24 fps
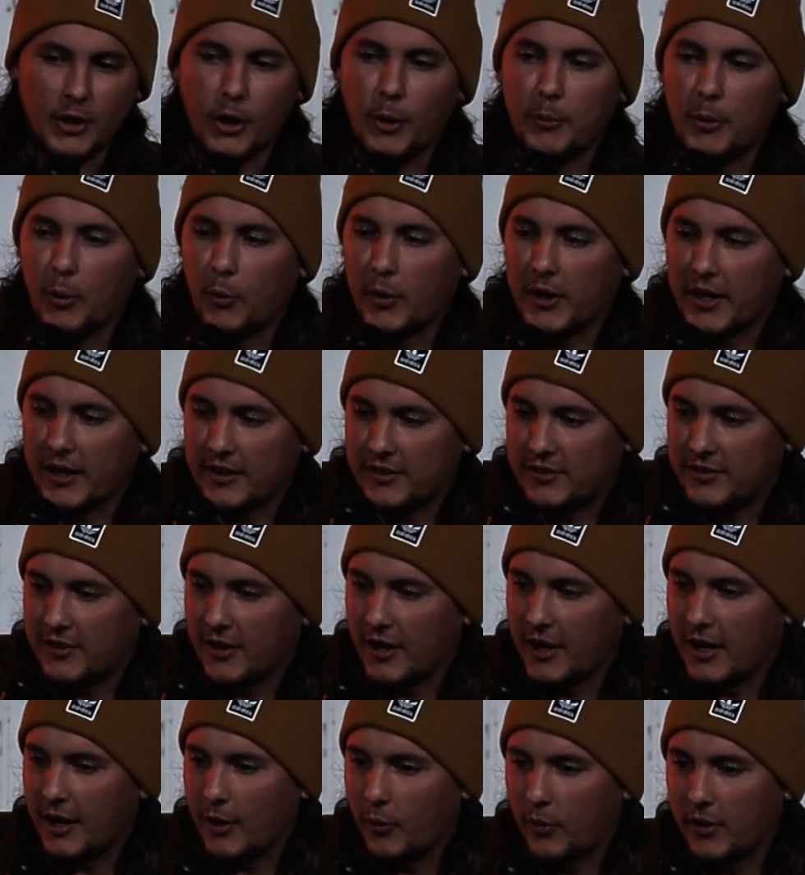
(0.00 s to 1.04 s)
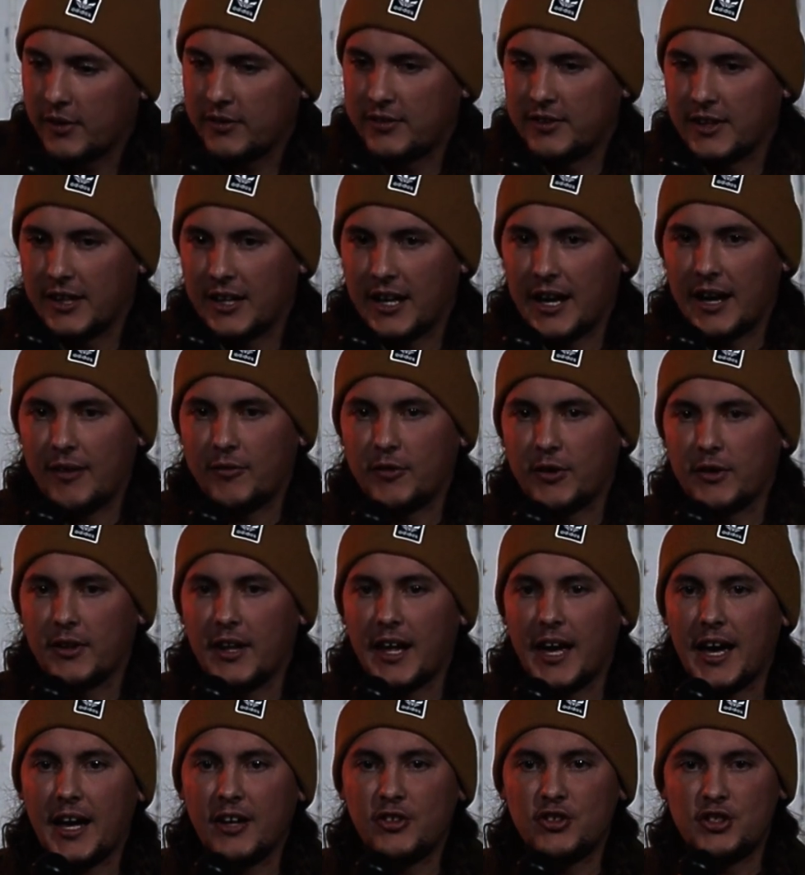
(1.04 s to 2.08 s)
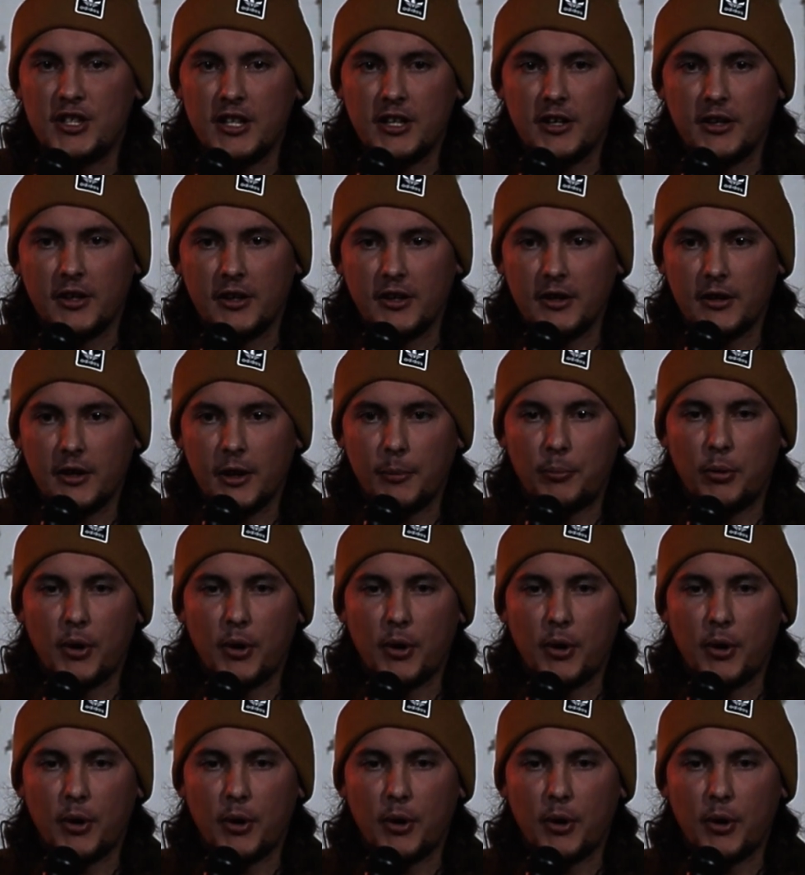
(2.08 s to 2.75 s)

No, but what I saw was that after last year,